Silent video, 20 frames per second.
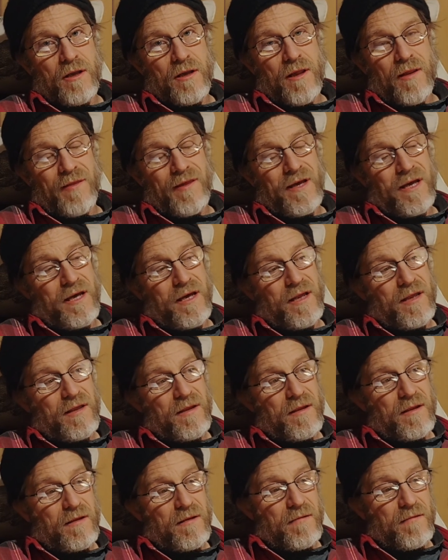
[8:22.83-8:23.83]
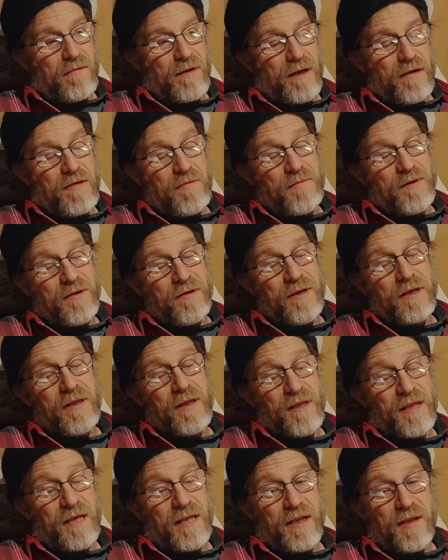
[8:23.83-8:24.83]
The thing is, when I was building
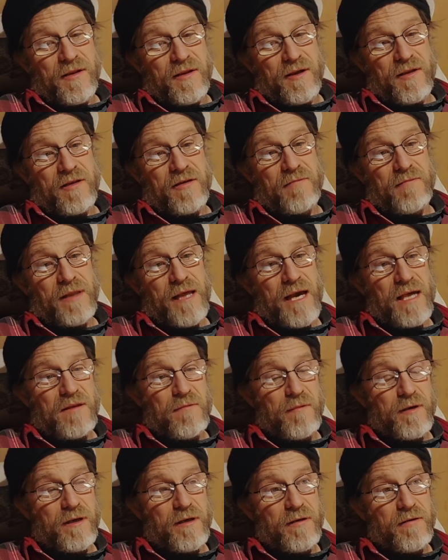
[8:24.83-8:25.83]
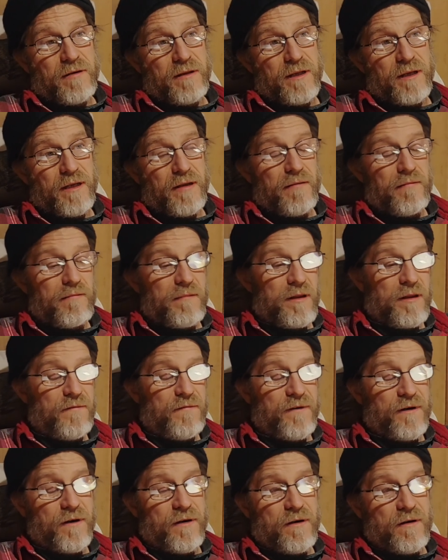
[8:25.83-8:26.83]
this heating system last winter and then this
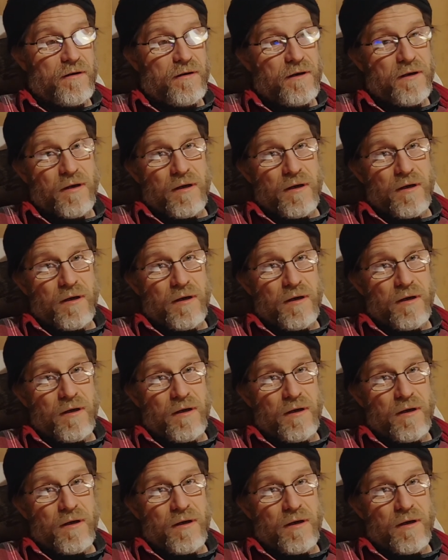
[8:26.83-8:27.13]
fall,